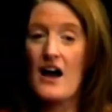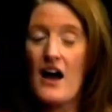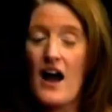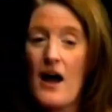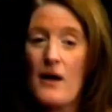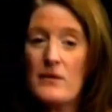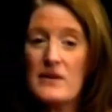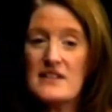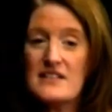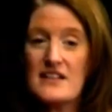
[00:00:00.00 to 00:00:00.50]

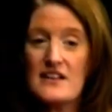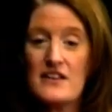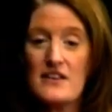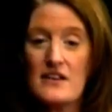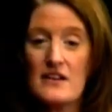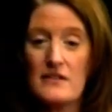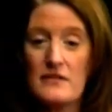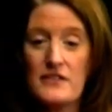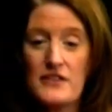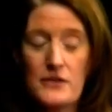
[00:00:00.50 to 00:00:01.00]
I would
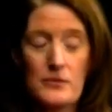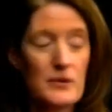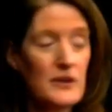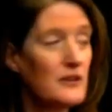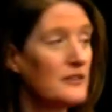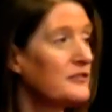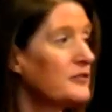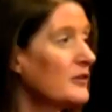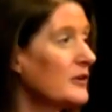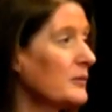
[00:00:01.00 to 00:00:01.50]
say three
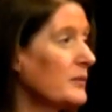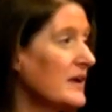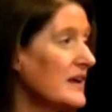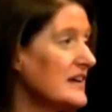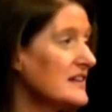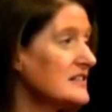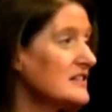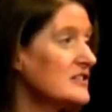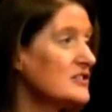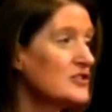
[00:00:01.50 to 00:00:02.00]
or four
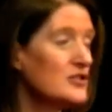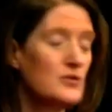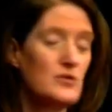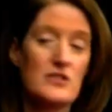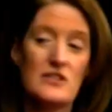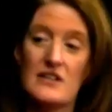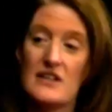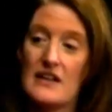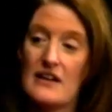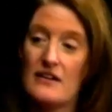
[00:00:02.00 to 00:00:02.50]
weeks is
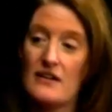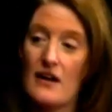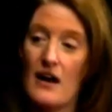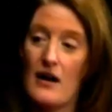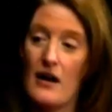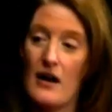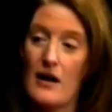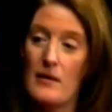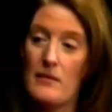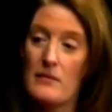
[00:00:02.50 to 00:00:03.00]
usually
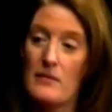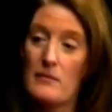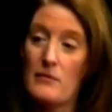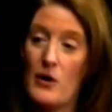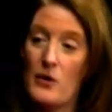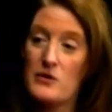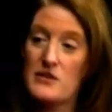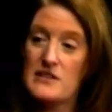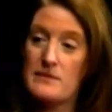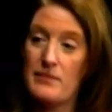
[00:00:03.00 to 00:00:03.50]
um,
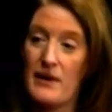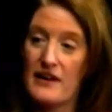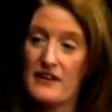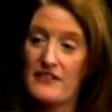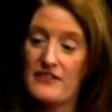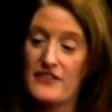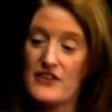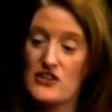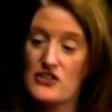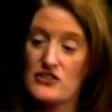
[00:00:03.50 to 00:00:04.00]
most
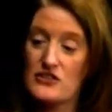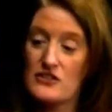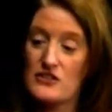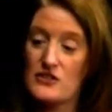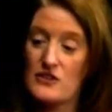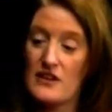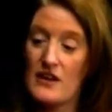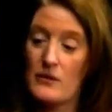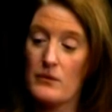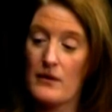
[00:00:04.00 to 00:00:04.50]
beneficial,
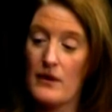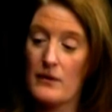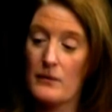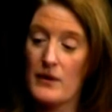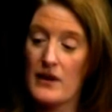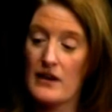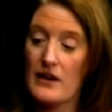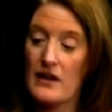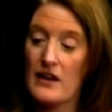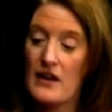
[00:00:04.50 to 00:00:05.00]
so that that
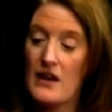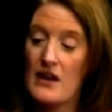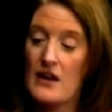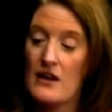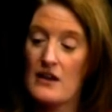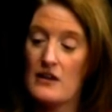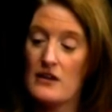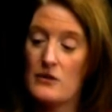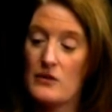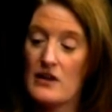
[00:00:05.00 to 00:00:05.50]
way
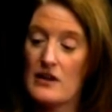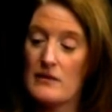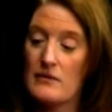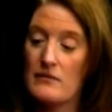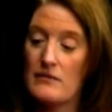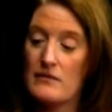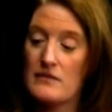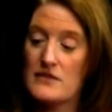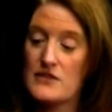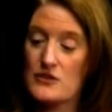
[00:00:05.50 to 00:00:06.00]
you
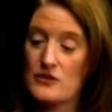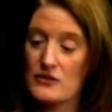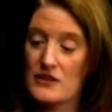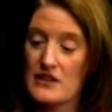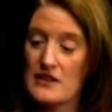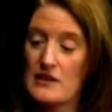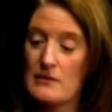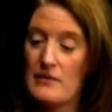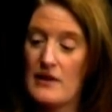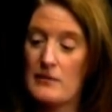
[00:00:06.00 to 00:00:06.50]
can
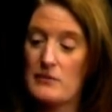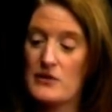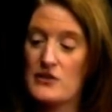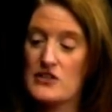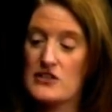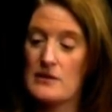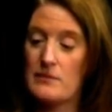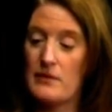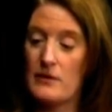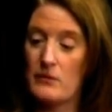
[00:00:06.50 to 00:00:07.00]
screen the
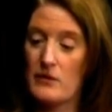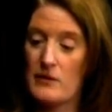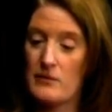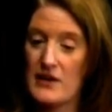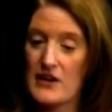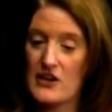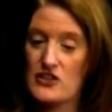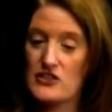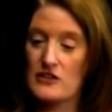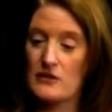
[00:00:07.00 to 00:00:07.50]
membership and we
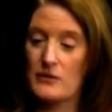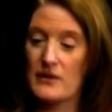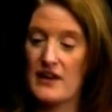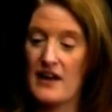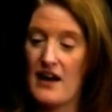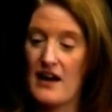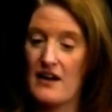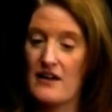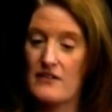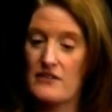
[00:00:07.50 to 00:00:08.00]
make sure we
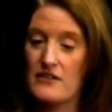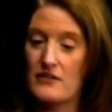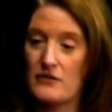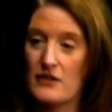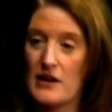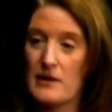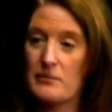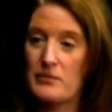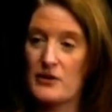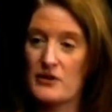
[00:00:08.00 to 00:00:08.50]
have the
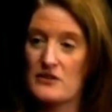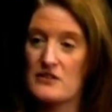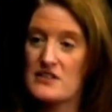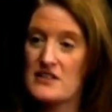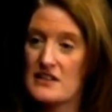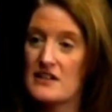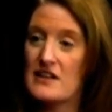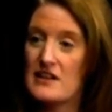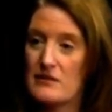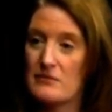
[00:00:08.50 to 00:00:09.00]
right
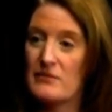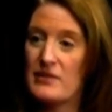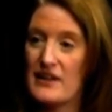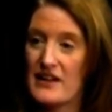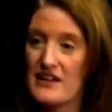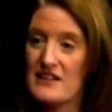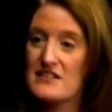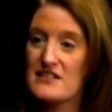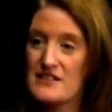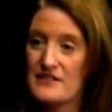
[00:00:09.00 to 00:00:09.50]
person in
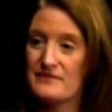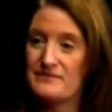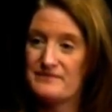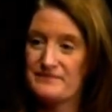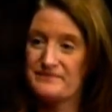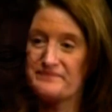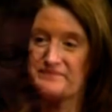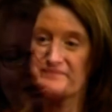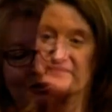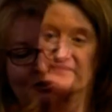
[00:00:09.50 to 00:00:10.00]
place.
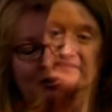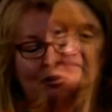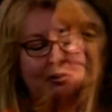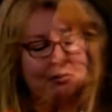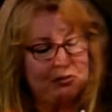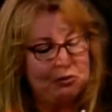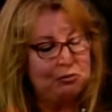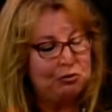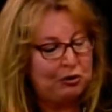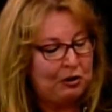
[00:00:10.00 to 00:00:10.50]

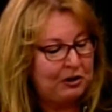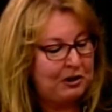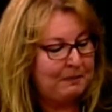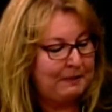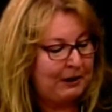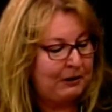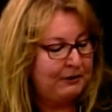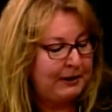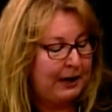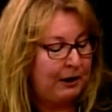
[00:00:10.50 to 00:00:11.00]
Also, talk
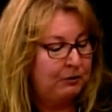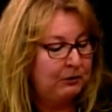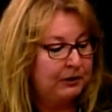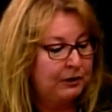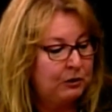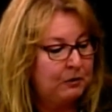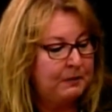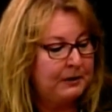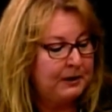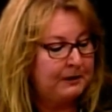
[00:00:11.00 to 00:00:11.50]
about now a
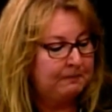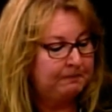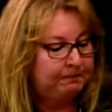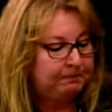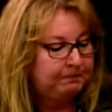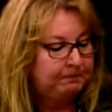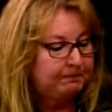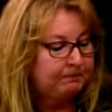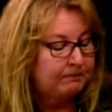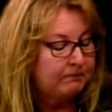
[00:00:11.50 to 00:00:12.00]
little bit
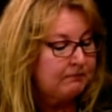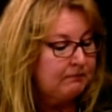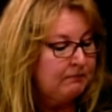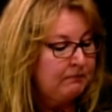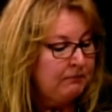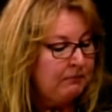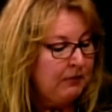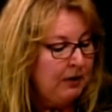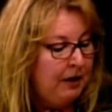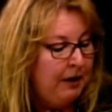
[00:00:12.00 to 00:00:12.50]

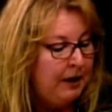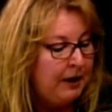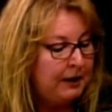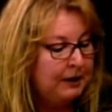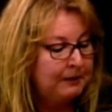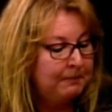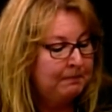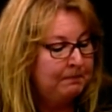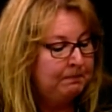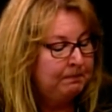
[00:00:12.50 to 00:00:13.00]

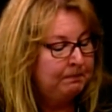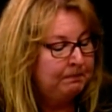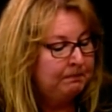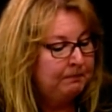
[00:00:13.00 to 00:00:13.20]
um,